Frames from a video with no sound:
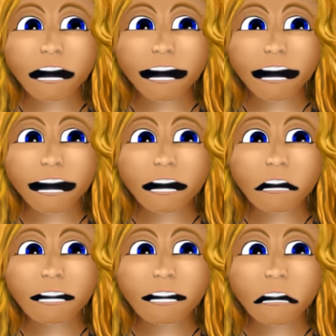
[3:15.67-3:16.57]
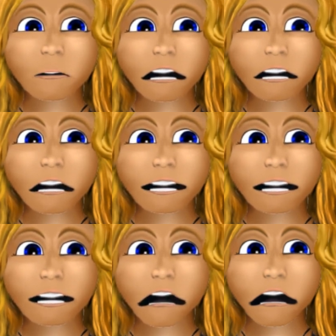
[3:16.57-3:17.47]
channel that you're seeing this
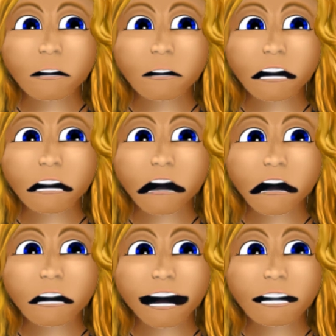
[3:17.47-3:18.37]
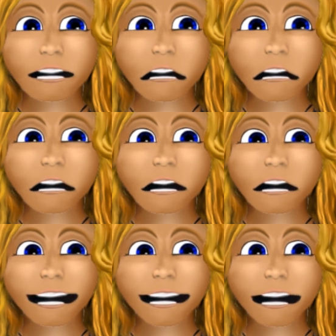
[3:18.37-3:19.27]
on and junk. And let us know what you think.
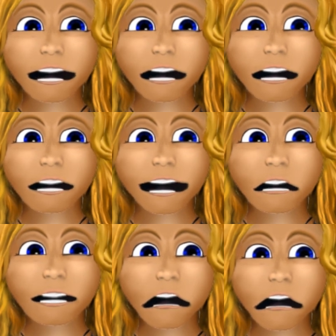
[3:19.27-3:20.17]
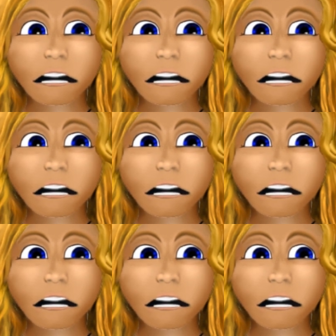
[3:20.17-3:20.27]
Bye, friends.